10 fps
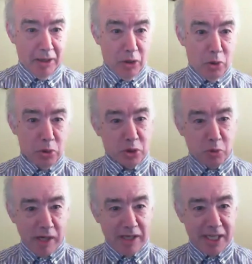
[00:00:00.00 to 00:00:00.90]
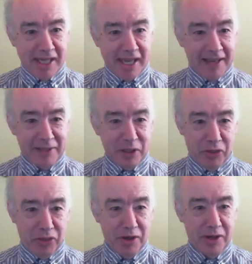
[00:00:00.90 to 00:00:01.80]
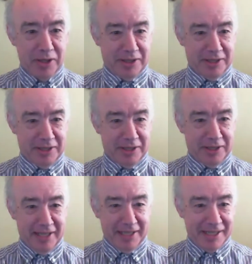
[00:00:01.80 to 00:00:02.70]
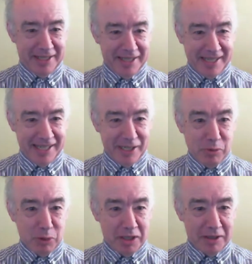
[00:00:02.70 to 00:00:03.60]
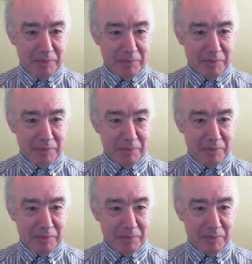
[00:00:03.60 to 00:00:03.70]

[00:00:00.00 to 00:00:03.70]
horse race second to third distances, which is